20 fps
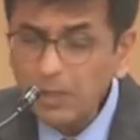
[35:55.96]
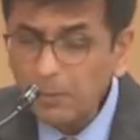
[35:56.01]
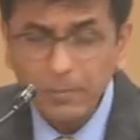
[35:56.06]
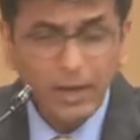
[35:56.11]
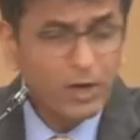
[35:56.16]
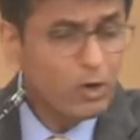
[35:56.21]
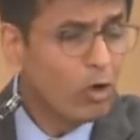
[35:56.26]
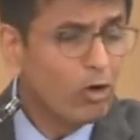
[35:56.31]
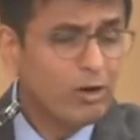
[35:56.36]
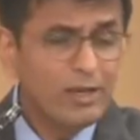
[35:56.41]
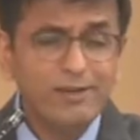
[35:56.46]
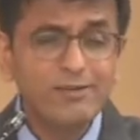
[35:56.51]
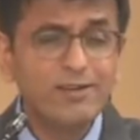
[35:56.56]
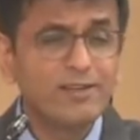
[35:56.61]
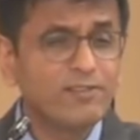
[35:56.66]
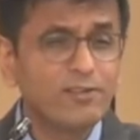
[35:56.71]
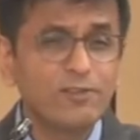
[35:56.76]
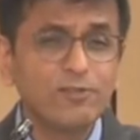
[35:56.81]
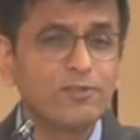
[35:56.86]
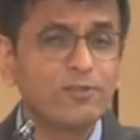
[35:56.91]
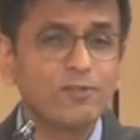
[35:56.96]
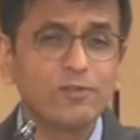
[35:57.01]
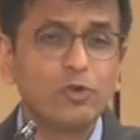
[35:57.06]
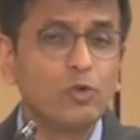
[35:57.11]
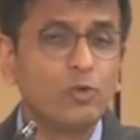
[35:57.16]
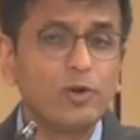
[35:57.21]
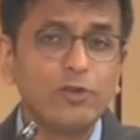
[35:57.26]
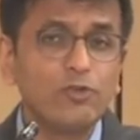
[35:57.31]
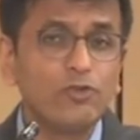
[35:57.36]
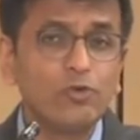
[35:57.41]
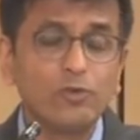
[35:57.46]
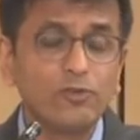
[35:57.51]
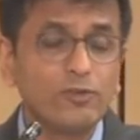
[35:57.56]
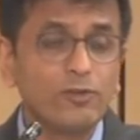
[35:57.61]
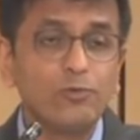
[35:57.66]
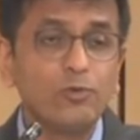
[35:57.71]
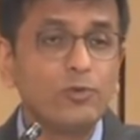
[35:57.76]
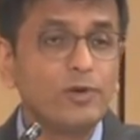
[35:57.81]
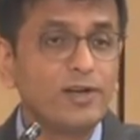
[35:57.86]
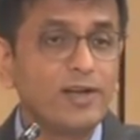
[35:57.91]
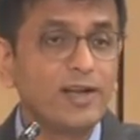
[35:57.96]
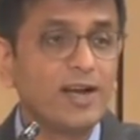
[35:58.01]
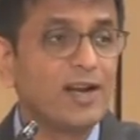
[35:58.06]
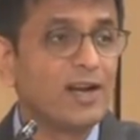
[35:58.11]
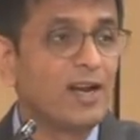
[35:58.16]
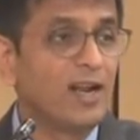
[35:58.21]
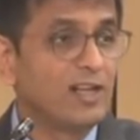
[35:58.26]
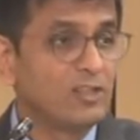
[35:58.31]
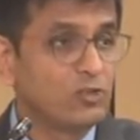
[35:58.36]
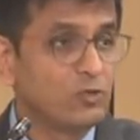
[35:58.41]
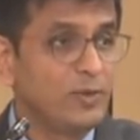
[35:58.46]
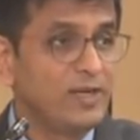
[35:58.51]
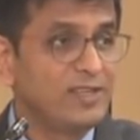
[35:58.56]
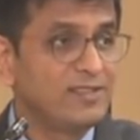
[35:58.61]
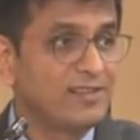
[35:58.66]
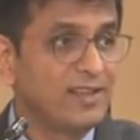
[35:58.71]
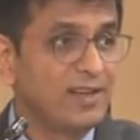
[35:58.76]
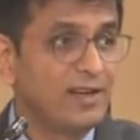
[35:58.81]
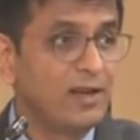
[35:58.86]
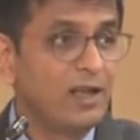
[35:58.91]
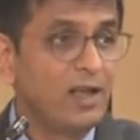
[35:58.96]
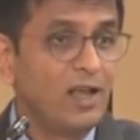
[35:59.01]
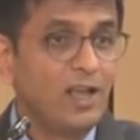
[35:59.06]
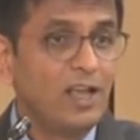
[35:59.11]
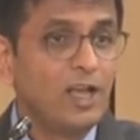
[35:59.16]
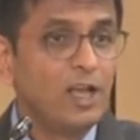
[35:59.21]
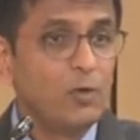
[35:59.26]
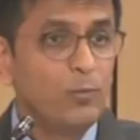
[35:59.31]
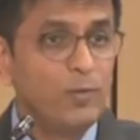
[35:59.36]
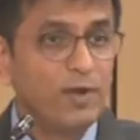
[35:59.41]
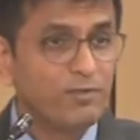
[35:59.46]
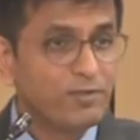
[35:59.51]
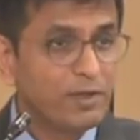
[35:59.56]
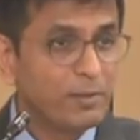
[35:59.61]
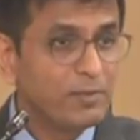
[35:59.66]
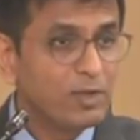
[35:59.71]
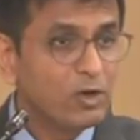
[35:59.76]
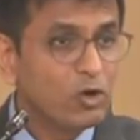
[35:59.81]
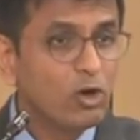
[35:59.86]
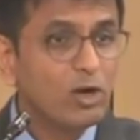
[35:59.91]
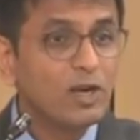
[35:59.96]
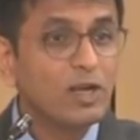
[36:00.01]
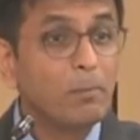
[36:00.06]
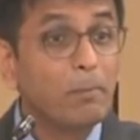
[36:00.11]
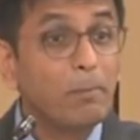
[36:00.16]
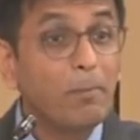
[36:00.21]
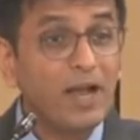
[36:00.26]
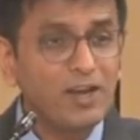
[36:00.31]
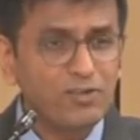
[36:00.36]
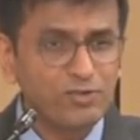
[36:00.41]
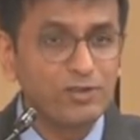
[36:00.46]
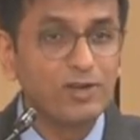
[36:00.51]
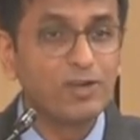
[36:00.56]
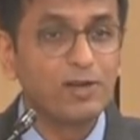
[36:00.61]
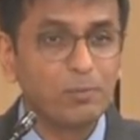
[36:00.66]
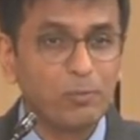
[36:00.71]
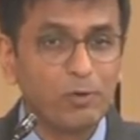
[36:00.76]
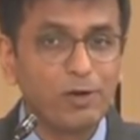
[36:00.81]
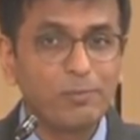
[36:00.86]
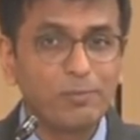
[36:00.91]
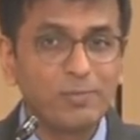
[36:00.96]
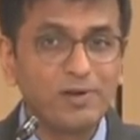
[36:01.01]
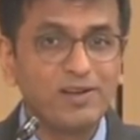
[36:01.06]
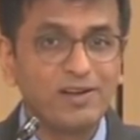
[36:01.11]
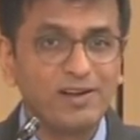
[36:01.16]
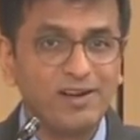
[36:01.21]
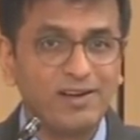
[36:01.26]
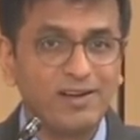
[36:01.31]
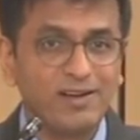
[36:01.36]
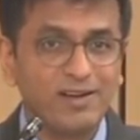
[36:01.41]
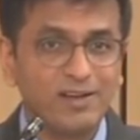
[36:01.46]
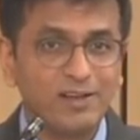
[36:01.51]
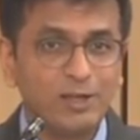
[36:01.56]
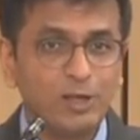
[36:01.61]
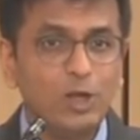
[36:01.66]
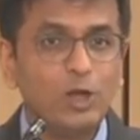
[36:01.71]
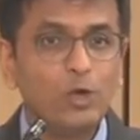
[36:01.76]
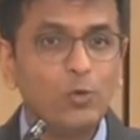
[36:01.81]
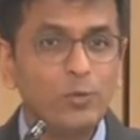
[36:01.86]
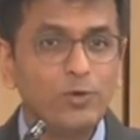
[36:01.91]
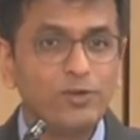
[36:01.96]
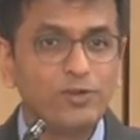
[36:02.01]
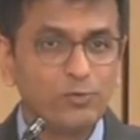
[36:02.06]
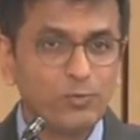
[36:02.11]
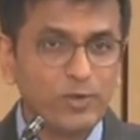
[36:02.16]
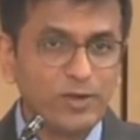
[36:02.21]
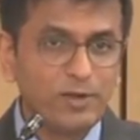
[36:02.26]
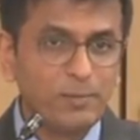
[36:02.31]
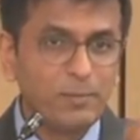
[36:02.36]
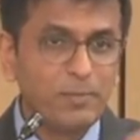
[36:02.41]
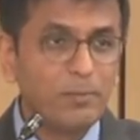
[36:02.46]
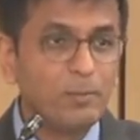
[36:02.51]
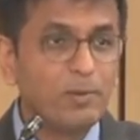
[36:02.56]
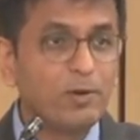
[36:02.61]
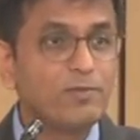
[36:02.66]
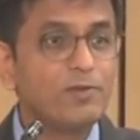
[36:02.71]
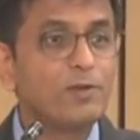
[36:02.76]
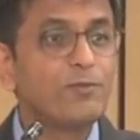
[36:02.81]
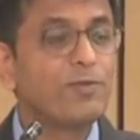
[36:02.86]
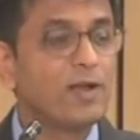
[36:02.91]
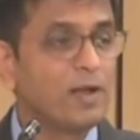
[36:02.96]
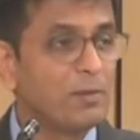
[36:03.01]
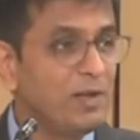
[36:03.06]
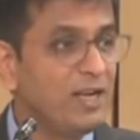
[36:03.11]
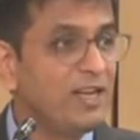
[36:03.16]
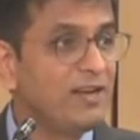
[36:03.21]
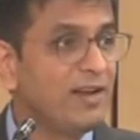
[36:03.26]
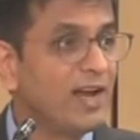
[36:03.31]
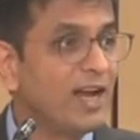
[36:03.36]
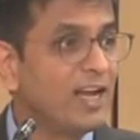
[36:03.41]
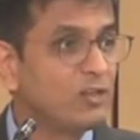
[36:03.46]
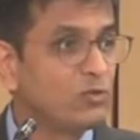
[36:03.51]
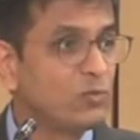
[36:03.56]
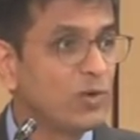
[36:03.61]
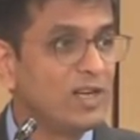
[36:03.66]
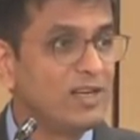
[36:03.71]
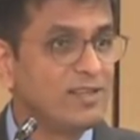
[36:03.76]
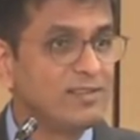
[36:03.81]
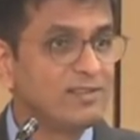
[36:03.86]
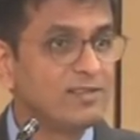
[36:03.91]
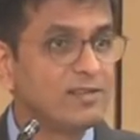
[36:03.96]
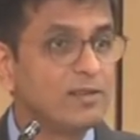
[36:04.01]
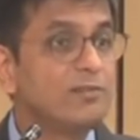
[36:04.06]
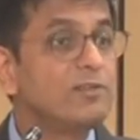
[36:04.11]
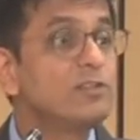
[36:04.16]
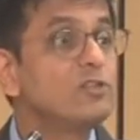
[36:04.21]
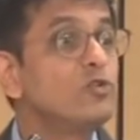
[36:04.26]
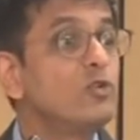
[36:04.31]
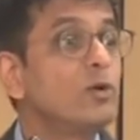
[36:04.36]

My colleague Justice Kurian Joseph, who retired last week, said, we have something called compassionate appointment in India, which is when a member of the family dies while in service,